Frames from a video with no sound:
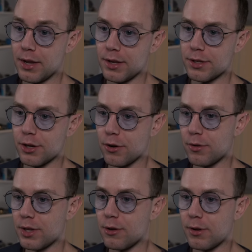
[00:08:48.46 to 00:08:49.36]
So
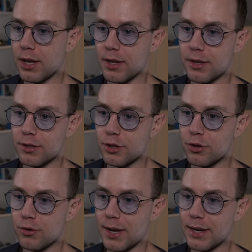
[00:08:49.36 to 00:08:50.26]
you can
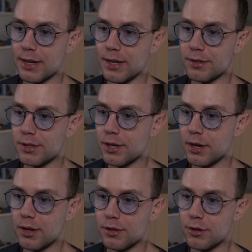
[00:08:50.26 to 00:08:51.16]
do an int
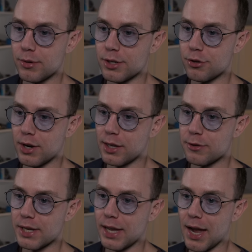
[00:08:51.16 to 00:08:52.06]
to a string
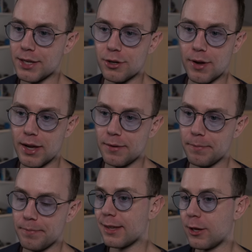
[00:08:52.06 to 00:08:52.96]
using I2A.
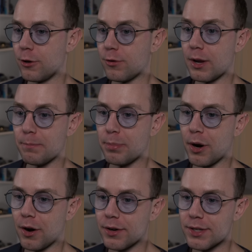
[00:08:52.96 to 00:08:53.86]
You can
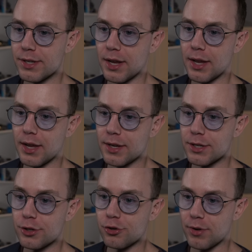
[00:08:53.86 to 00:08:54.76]
parse a
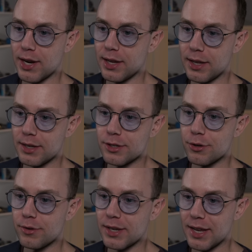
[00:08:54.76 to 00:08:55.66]
string
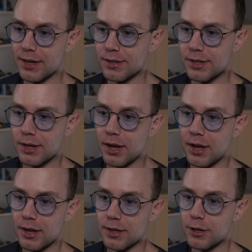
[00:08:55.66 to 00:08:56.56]
into an int
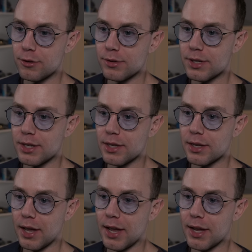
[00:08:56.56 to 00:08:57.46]

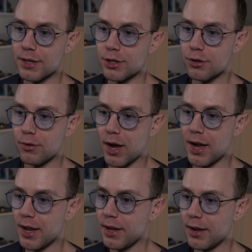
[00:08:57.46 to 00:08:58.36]
using A to
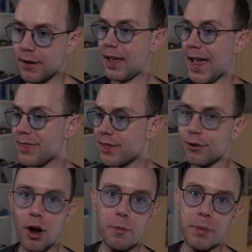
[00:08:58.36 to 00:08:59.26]
I. And then
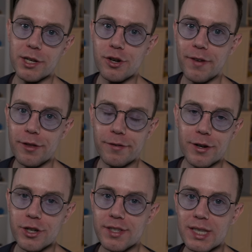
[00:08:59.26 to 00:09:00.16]
there are a bunch of other
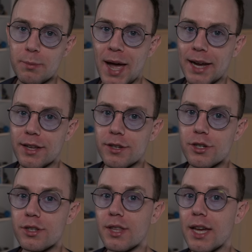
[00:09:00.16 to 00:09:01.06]
functions in the
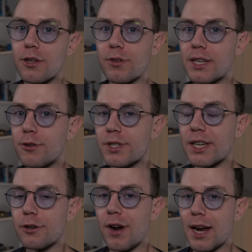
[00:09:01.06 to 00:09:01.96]
package that you can use to
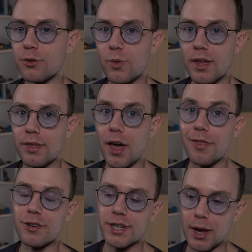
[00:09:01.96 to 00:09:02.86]
interact with
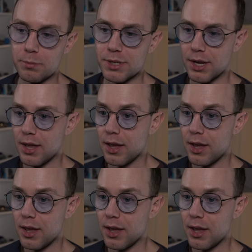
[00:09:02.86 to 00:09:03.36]
other types.